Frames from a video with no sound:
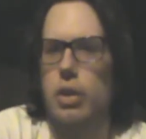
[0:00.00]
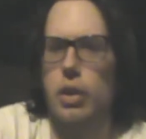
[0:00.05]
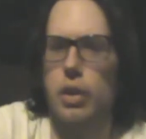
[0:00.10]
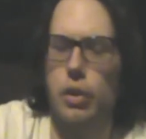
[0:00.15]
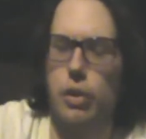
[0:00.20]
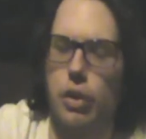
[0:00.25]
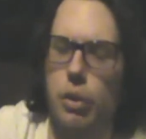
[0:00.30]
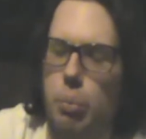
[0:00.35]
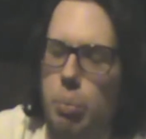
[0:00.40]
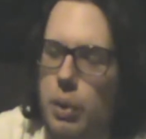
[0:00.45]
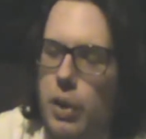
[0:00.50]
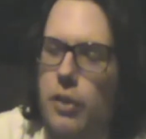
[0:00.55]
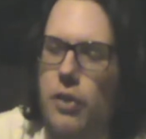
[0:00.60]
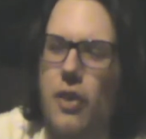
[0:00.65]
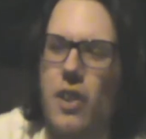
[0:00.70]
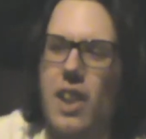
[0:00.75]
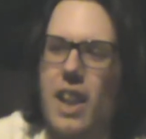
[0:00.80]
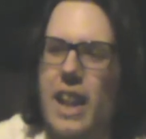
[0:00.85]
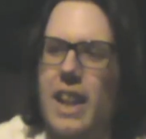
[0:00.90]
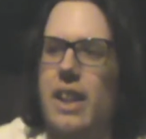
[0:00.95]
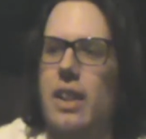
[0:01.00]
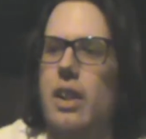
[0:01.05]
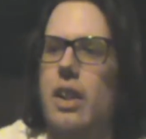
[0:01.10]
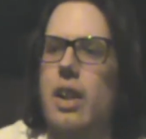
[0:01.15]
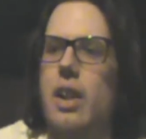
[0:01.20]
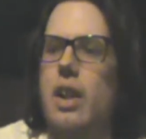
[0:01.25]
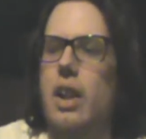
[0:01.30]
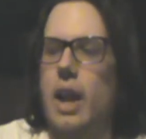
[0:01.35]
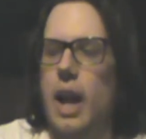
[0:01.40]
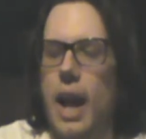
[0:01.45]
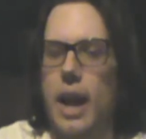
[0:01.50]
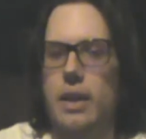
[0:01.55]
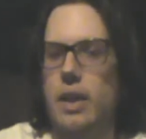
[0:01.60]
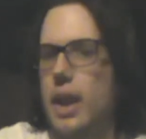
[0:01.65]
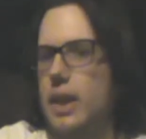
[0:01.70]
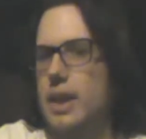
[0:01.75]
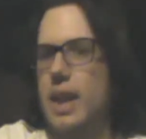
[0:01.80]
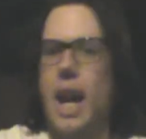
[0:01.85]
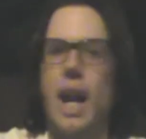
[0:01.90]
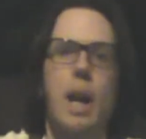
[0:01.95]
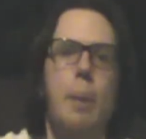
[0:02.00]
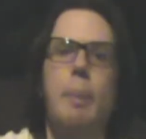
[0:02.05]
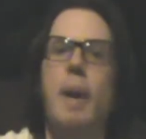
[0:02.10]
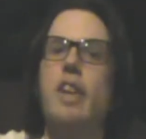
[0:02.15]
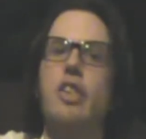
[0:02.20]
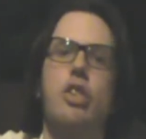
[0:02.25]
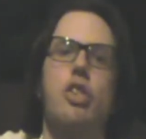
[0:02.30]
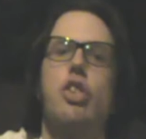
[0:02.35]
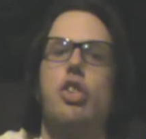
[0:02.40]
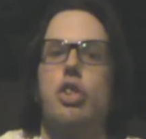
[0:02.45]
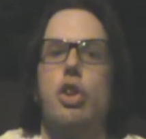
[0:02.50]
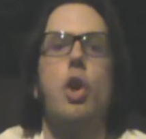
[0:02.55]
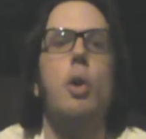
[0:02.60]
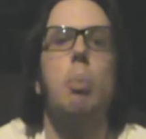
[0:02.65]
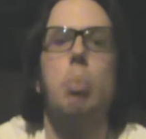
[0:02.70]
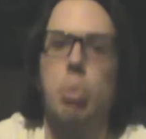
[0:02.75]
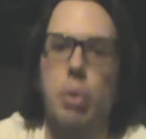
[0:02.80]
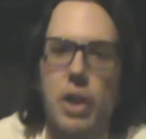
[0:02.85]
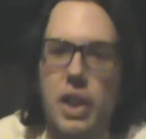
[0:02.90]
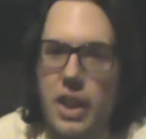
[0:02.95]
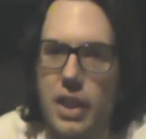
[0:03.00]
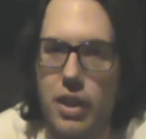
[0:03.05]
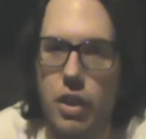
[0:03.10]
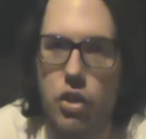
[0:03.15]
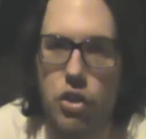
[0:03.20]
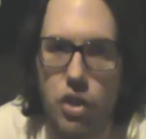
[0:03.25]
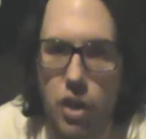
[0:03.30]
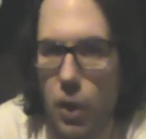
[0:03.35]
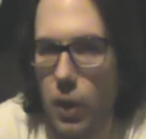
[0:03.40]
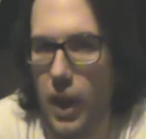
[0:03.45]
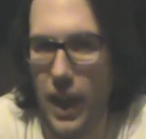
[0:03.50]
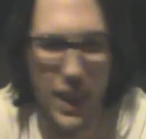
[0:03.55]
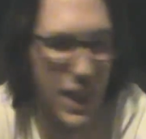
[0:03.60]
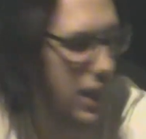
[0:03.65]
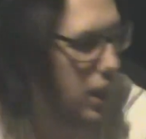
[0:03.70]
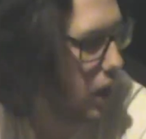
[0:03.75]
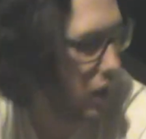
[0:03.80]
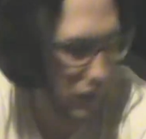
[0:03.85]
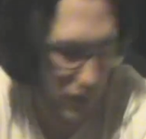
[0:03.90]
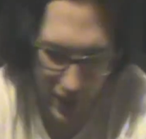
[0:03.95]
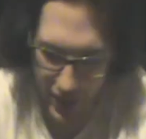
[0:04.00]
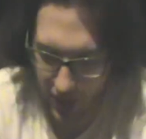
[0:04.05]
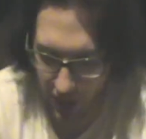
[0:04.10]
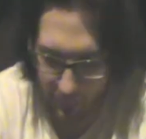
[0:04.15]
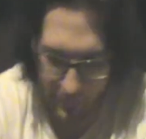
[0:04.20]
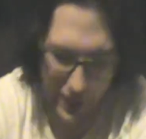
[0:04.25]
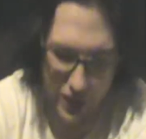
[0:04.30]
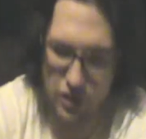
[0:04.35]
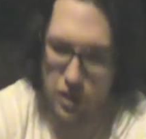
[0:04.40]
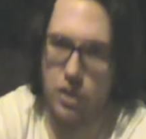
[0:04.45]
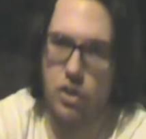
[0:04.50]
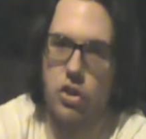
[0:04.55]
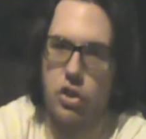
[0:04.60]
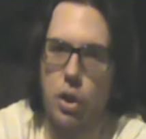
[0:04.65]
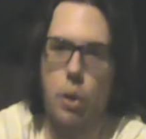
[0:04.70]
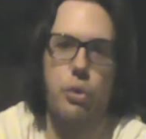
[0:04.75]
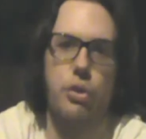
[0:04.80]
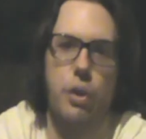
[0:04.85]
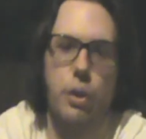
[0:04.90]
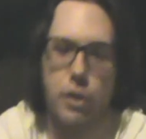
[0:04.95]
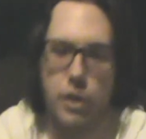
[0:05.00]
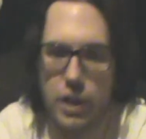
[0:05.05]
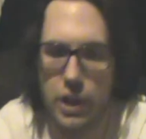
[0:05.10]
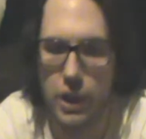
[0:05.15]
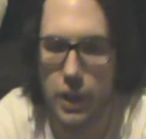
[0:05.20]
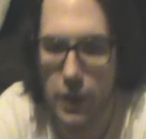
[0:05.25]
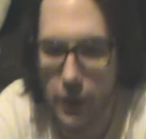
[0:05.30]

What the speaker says: this beautiful lake, and like the animation's so pretty in the show. I love the animation. It's so good.